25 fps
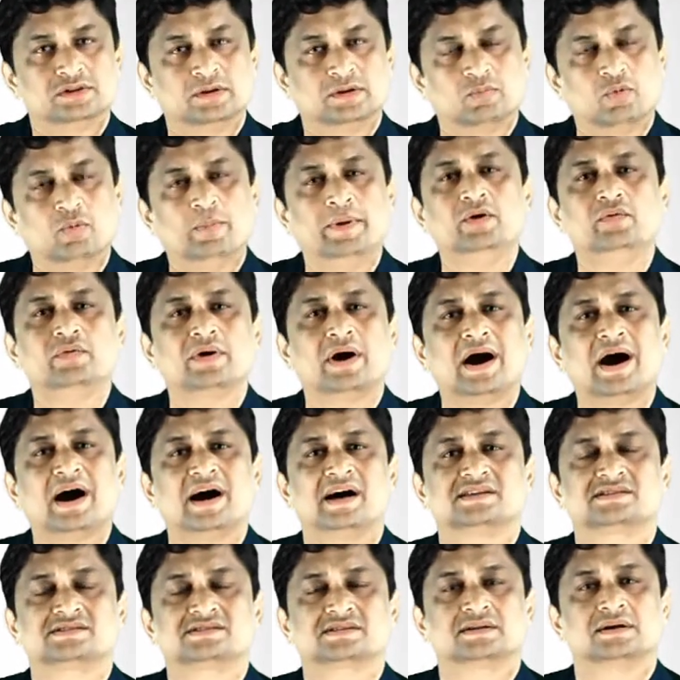The moment we
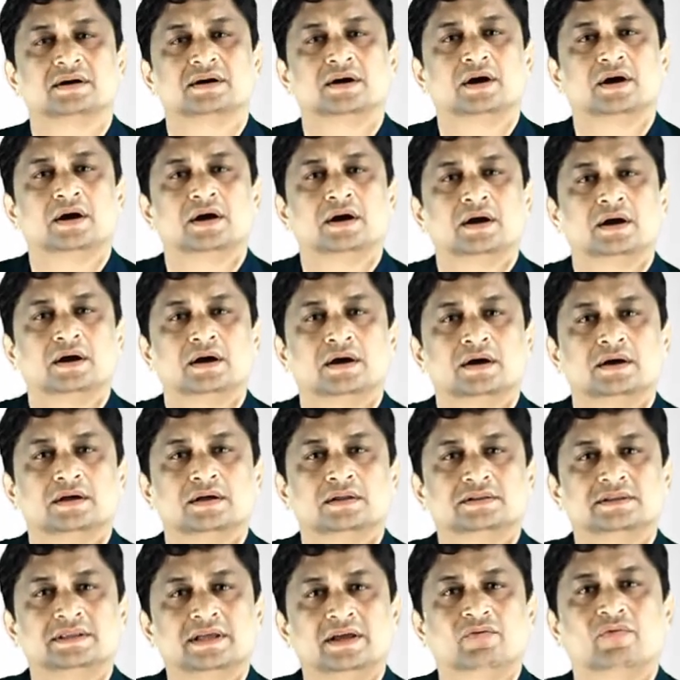asked,
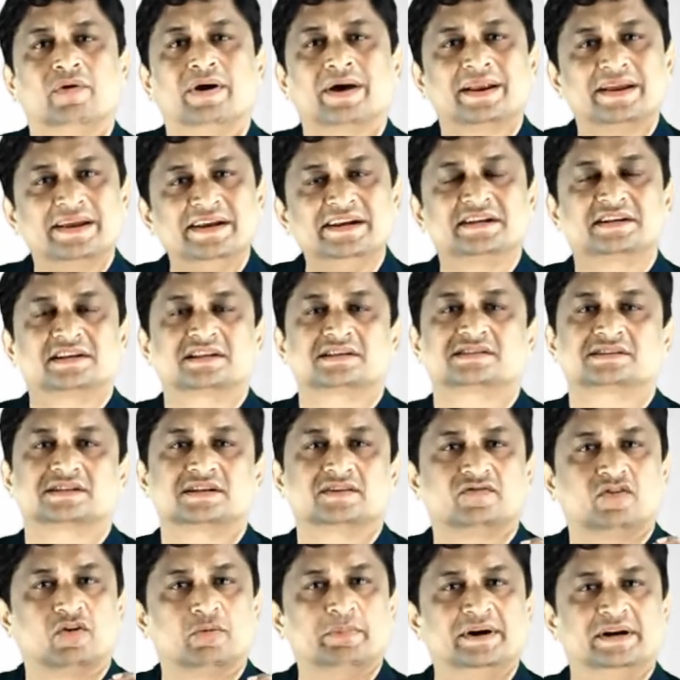they were
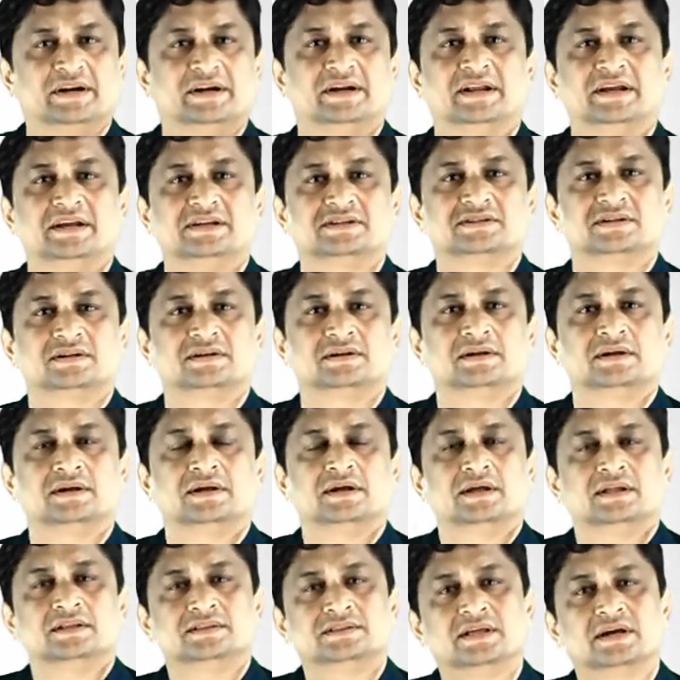interested for meditation,
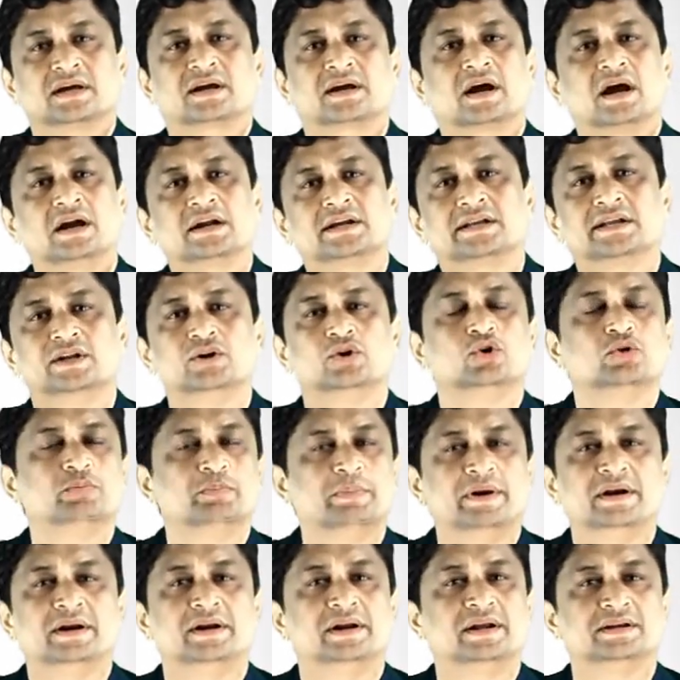they continued
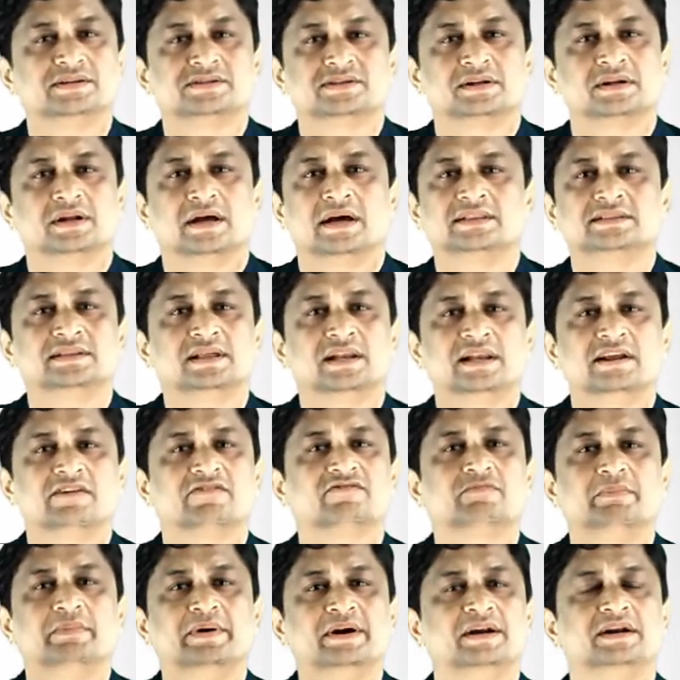meditation and they
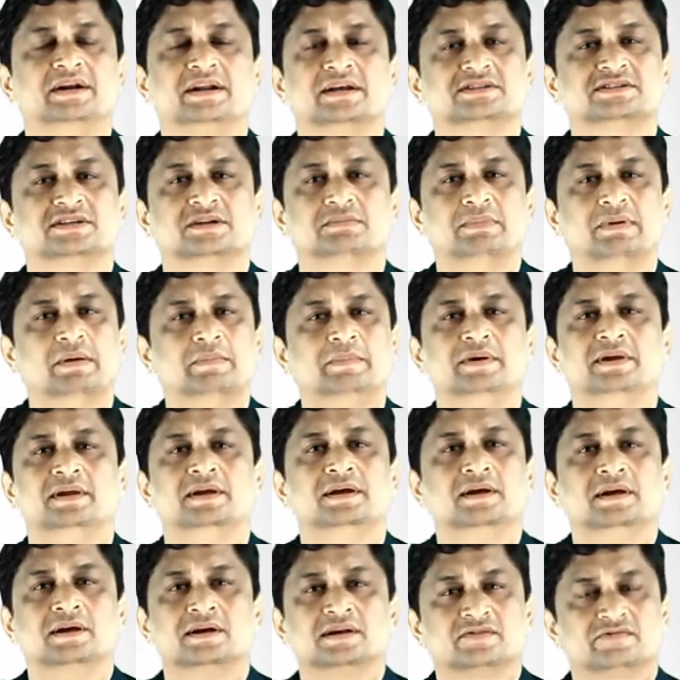left meditation.
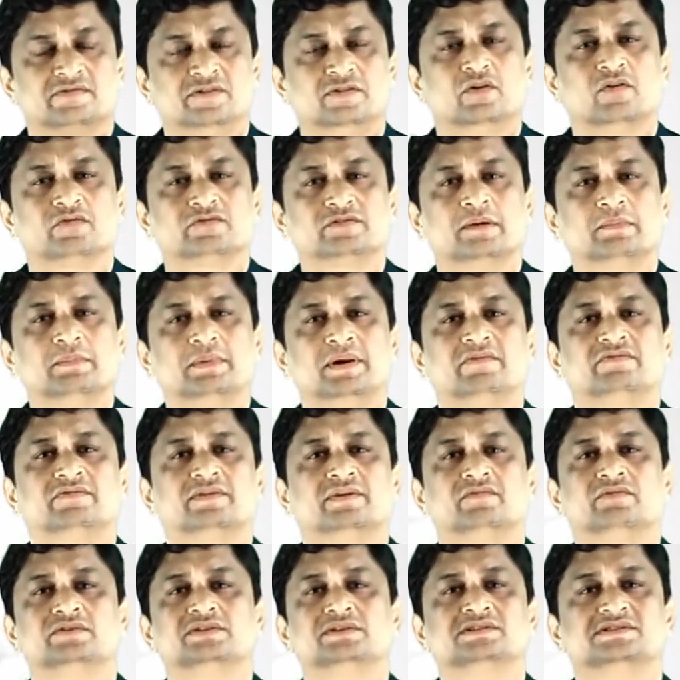Maybe few of them
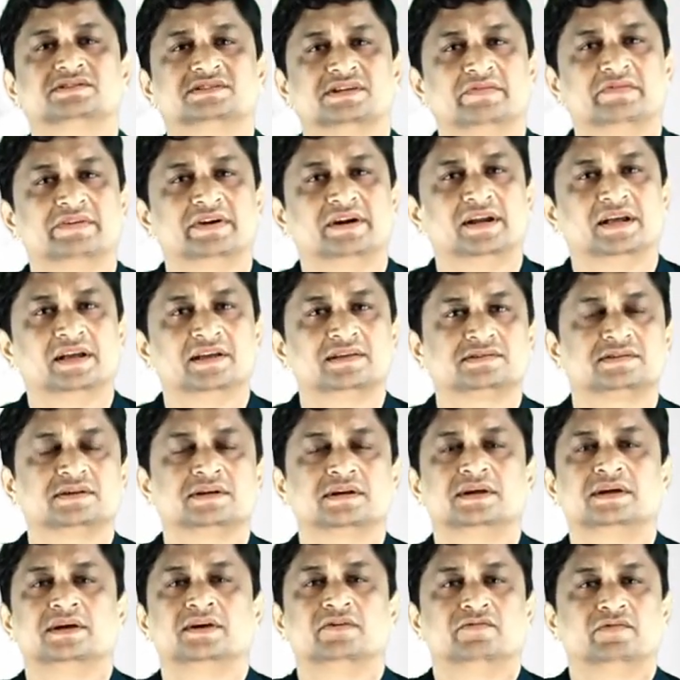left within 7 days,
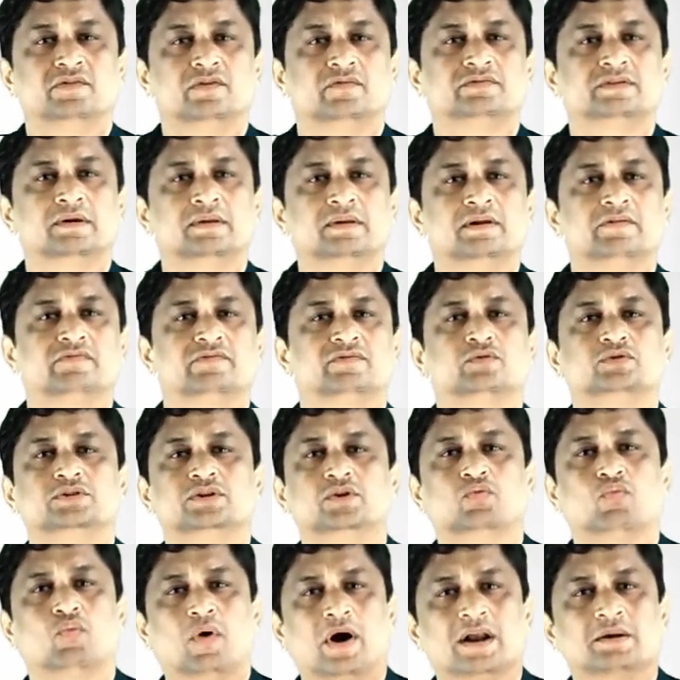few of them left
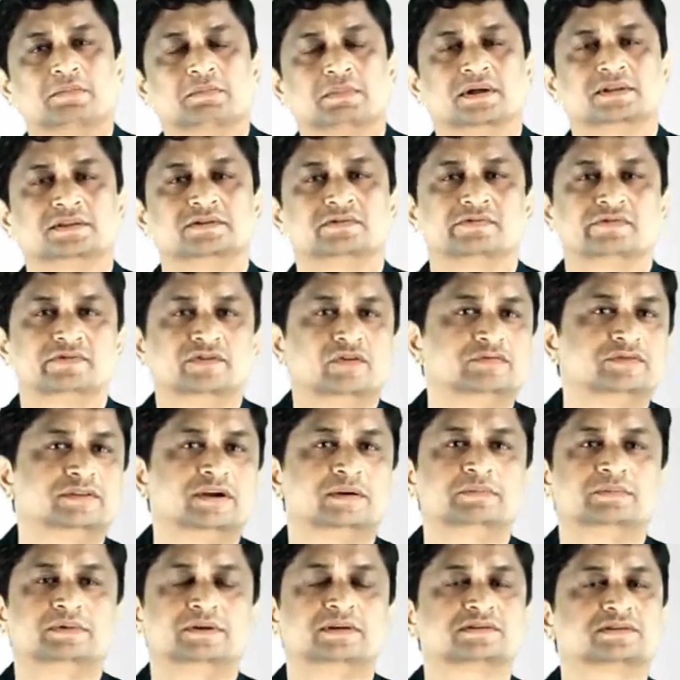within 1 month, few of
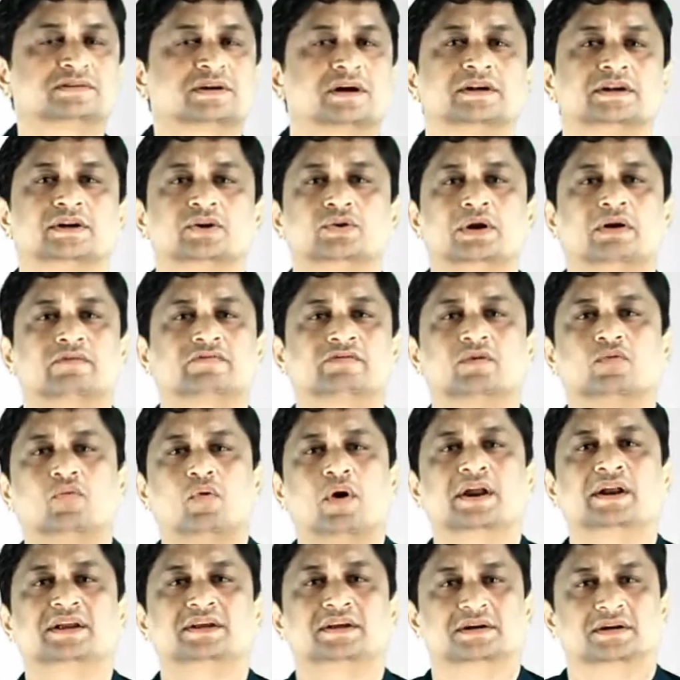them discontinued after
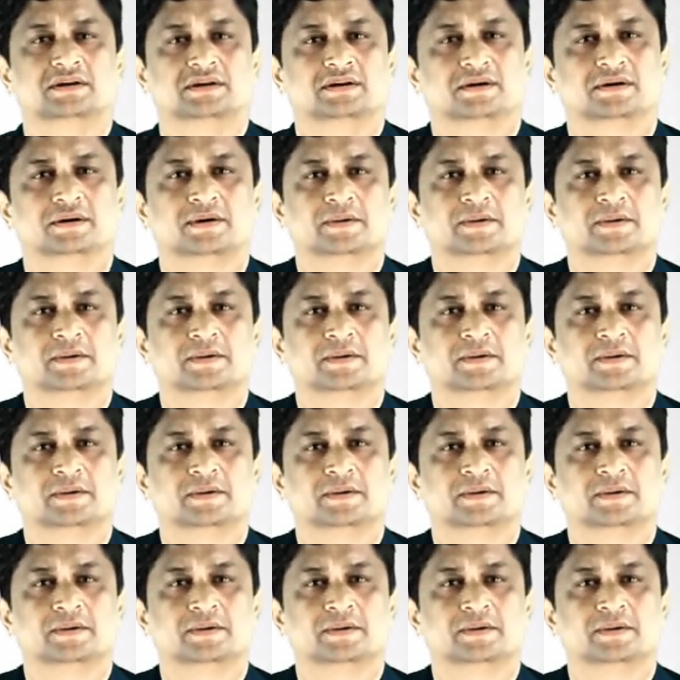1 year.